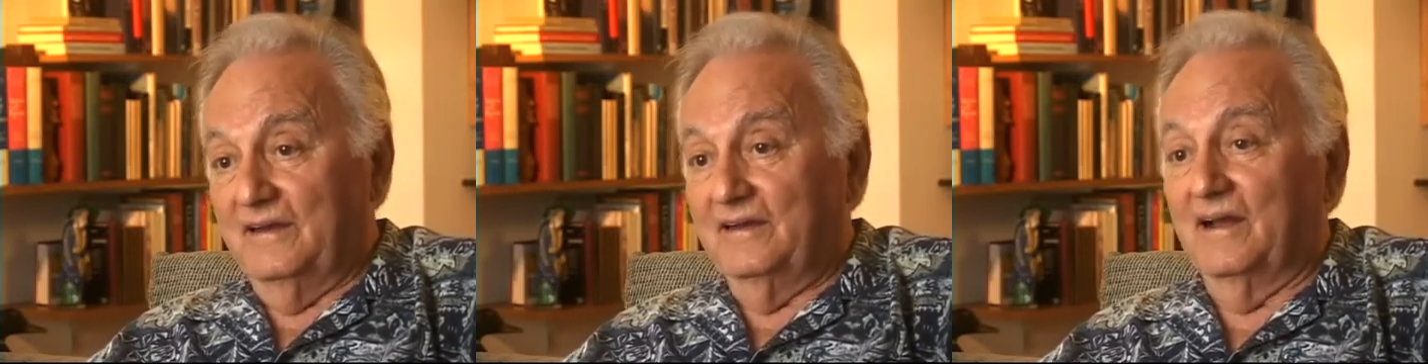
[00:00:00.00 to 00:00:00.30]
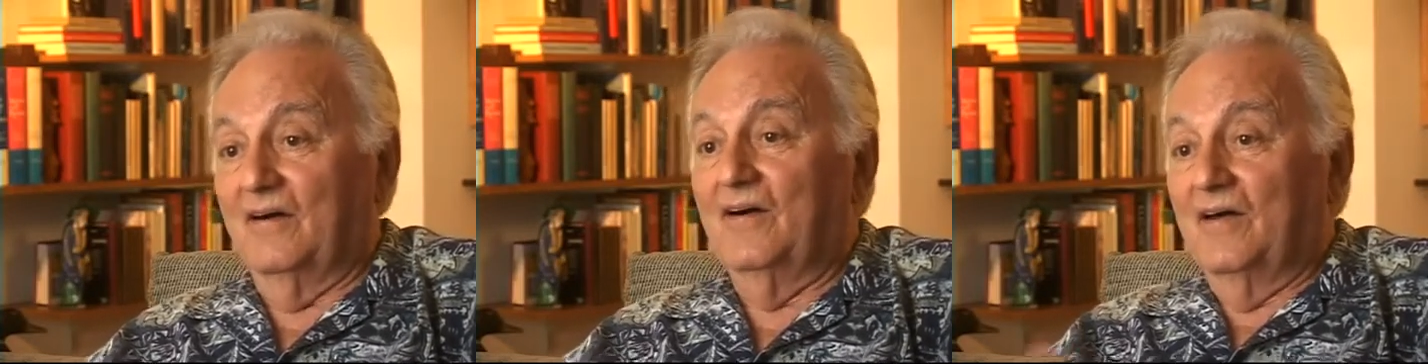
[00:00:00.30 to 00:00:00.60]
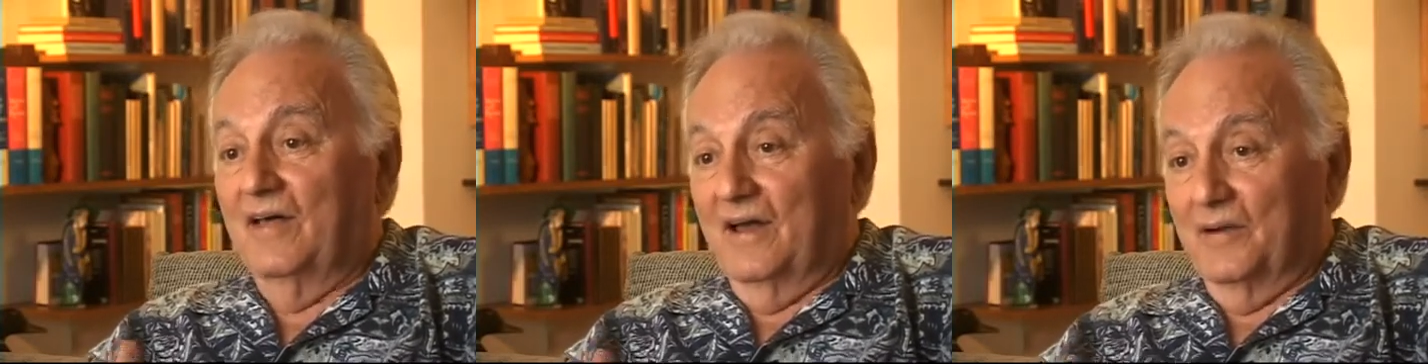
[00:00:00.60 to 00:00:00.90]
Anyhow,
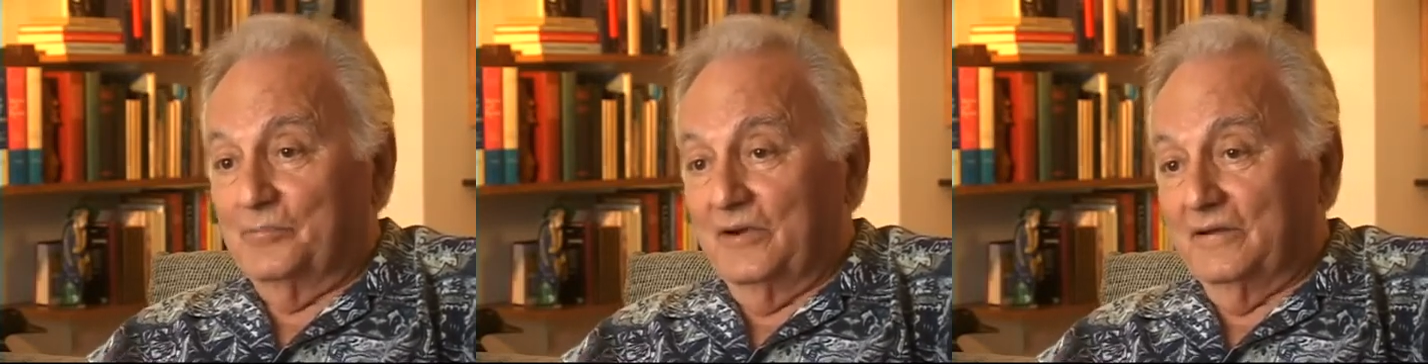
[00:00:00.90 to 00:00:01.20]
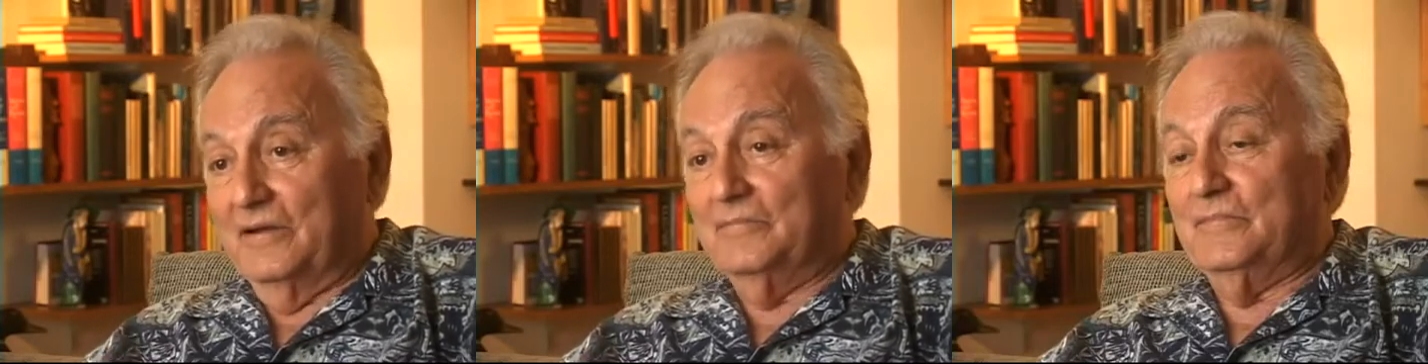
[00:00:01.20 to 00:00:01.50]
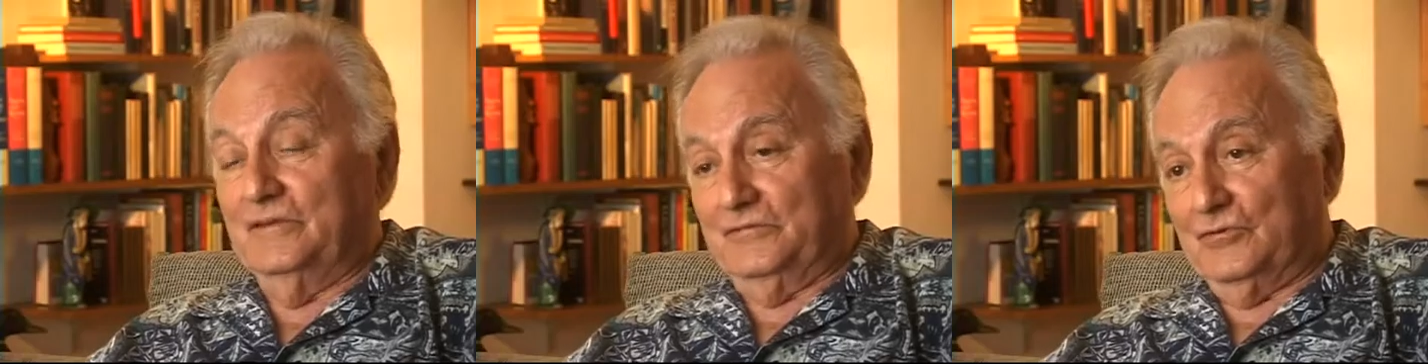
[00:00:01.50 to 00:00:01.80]
I bring him
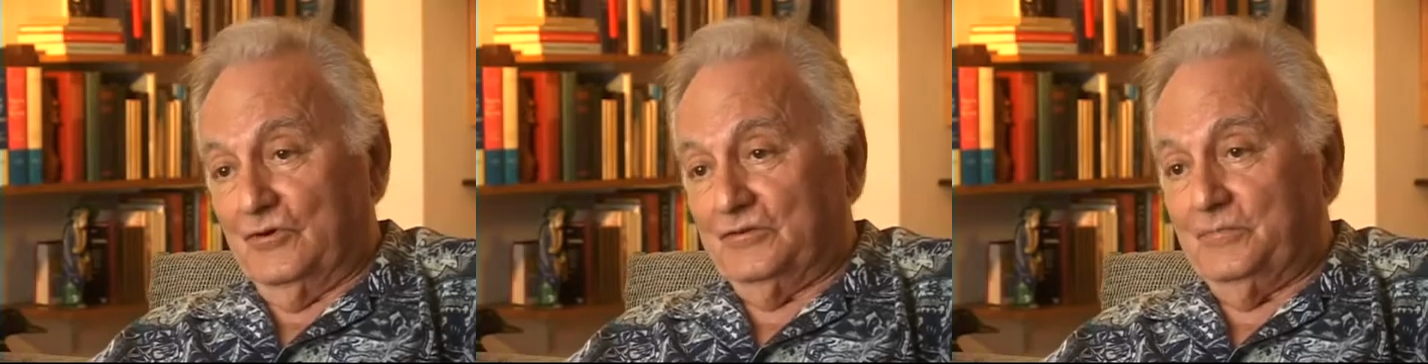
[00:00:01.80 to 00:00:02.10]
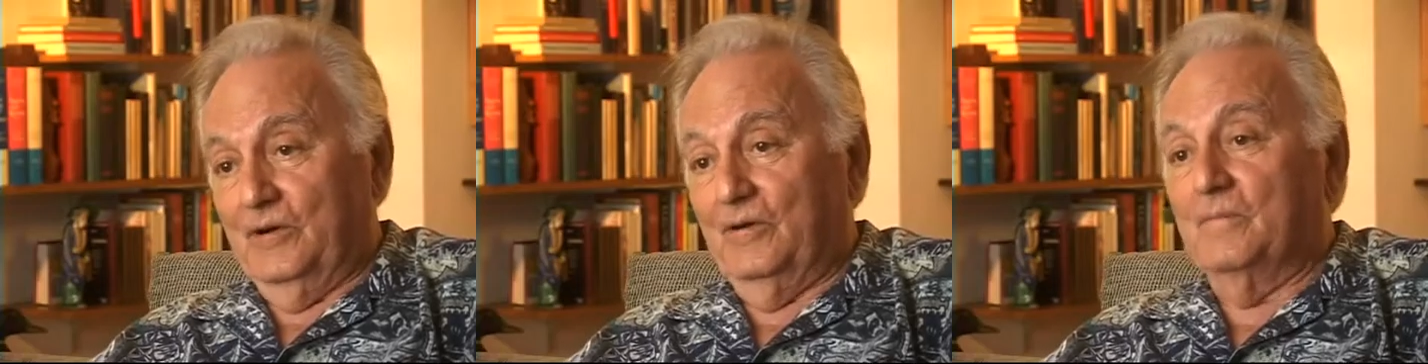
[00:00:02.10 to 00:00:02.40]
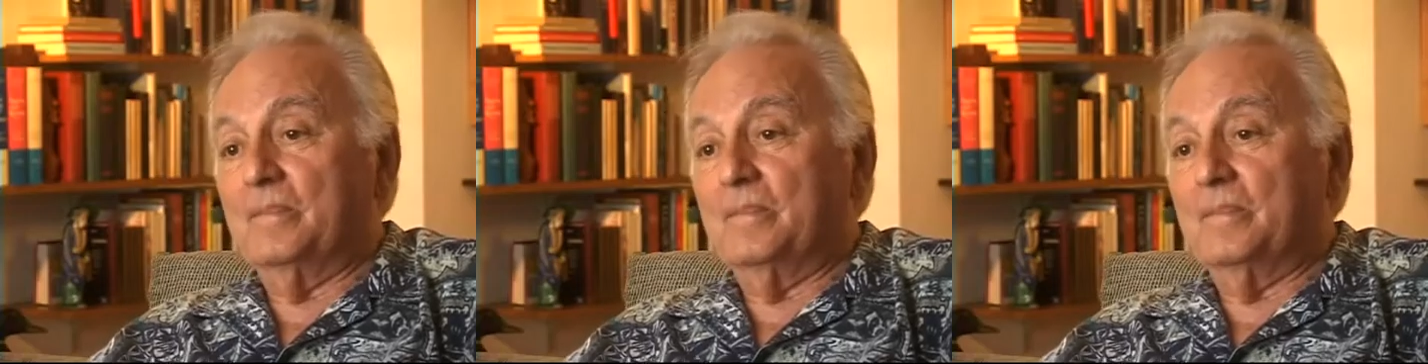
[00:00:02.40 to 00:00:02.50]
this crossbow,